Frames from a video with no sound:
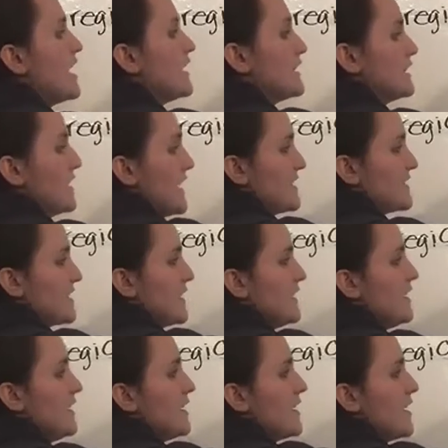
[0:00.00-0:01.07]

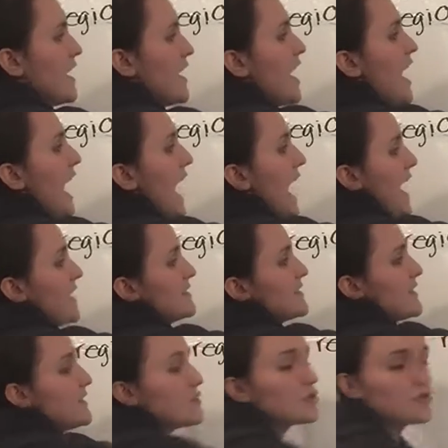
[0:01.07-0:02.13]
lesson. As
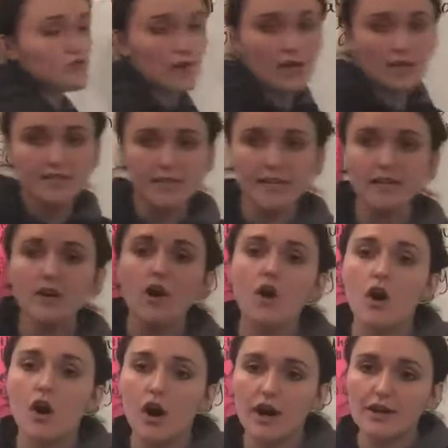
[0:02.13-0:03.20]
instructed
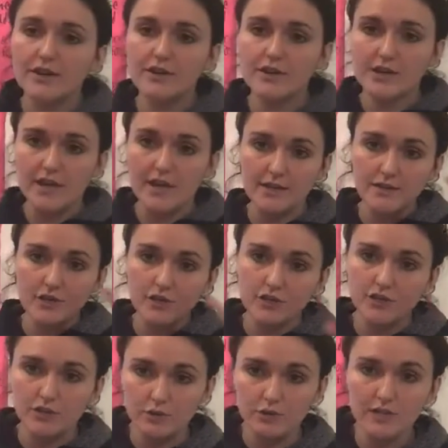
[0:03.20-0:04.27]
on the
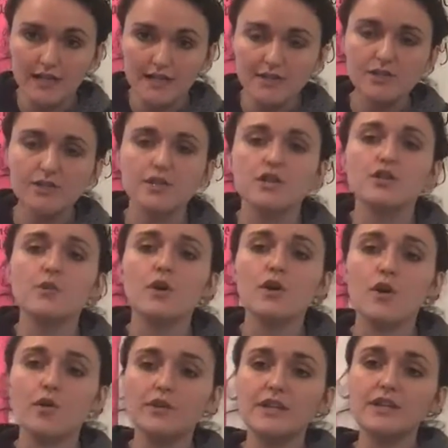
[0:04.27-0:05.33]
to-do list, you are
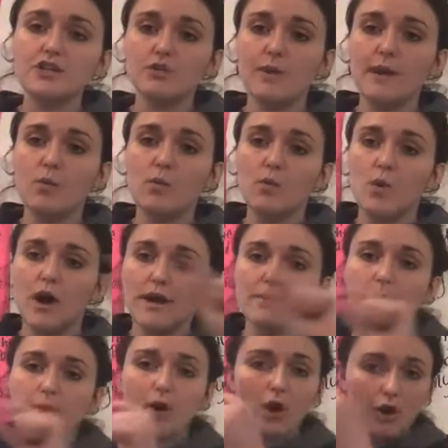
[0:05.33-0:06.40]
only doing
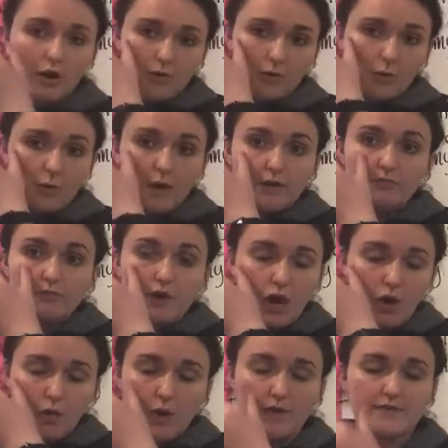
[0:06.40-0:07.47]
one
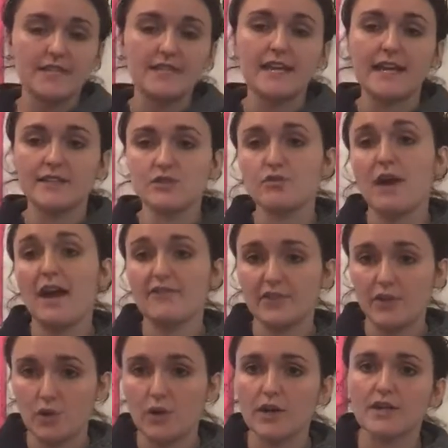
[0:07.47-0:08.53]
row of today's
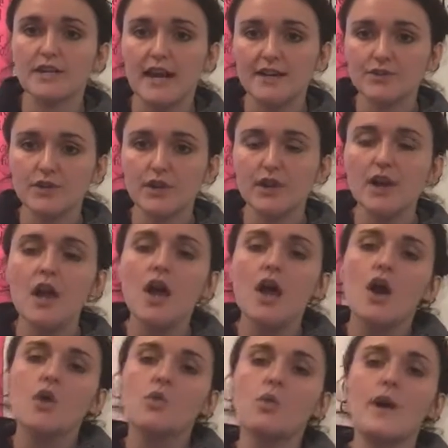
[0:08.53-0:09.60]
graphic organizer.
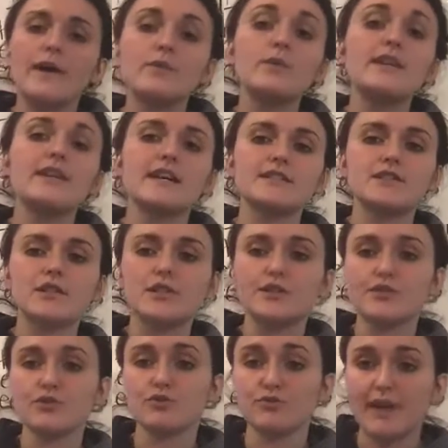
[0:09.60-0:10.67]
When we get to the
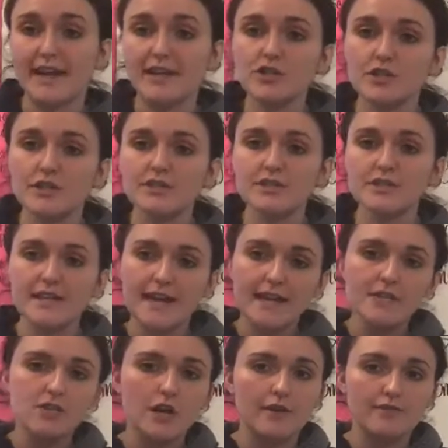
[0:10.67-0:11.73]
direction
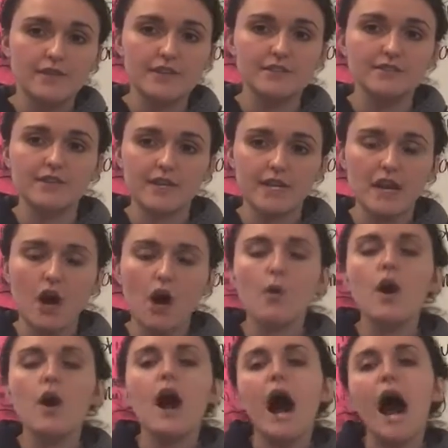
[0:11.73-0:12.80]
stage of this
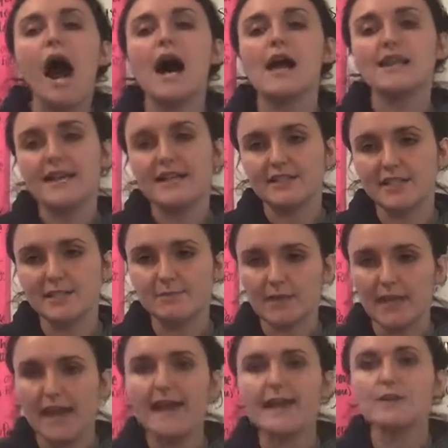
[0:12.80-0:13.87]
video, I'll
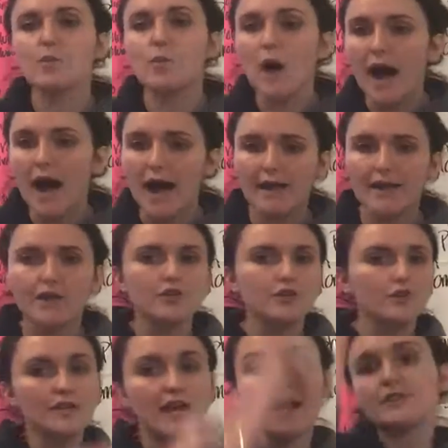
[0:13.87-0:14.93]
explain why
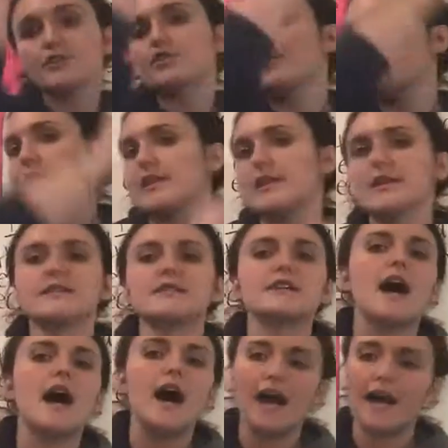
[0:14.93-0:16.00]
you're not doing the
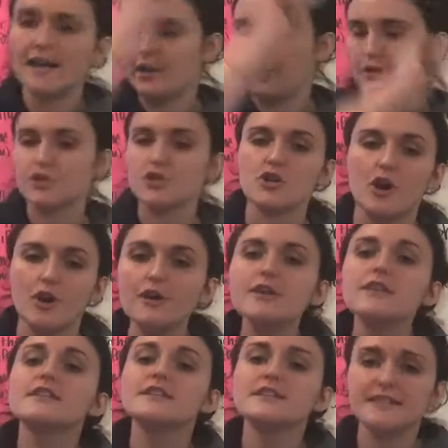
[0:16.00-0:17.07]
entire chart
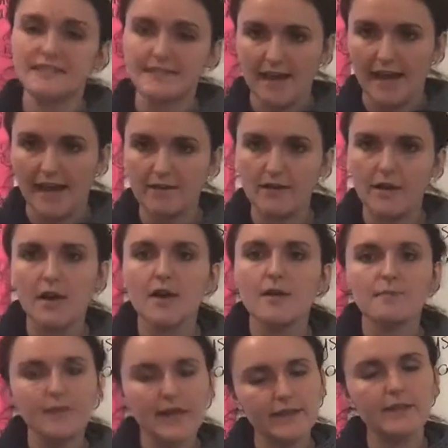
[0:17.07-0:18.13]
today,
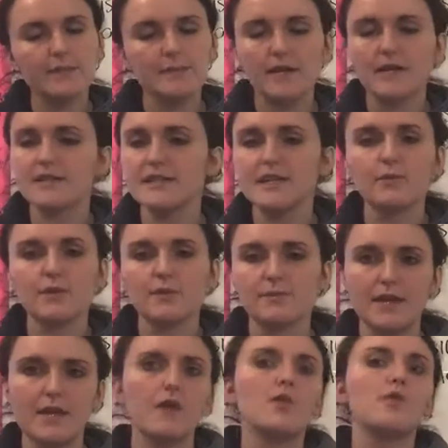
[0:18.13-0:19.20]
mainly because it would
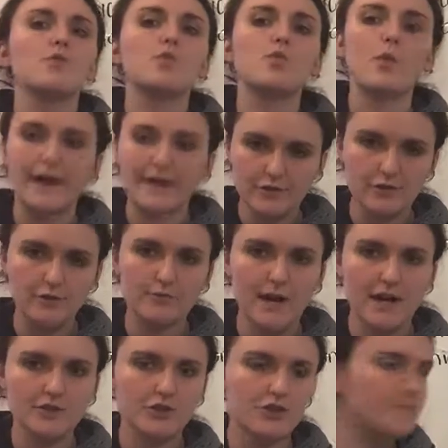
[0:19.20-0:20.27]
be way too
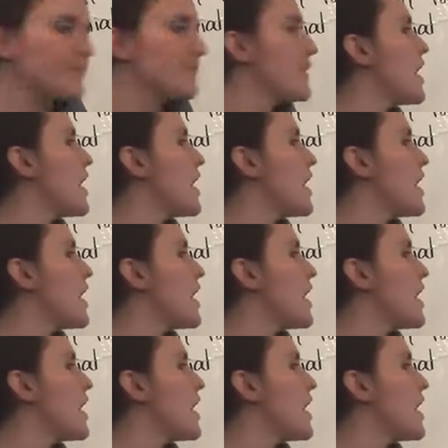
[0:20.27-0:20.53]
much.